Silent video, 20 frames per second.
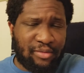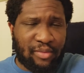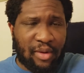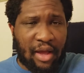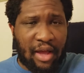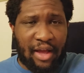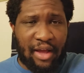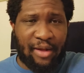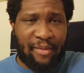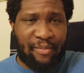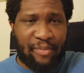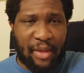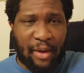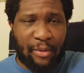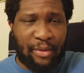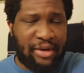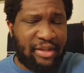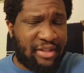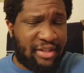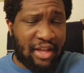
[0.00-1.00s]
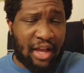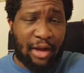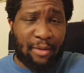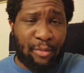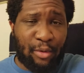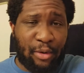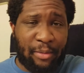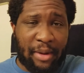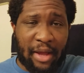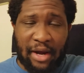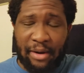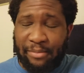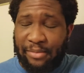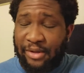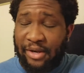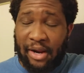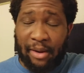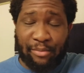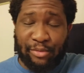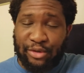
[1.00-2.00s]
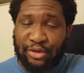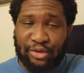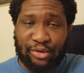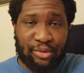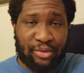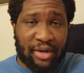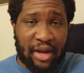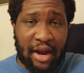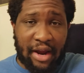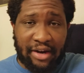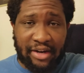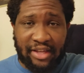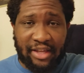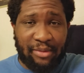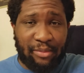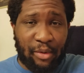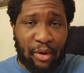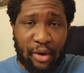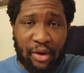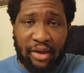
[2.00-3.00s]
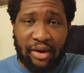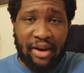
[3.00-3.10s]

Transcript: I wanted to talk more about it, but I'm just too tired to keep going.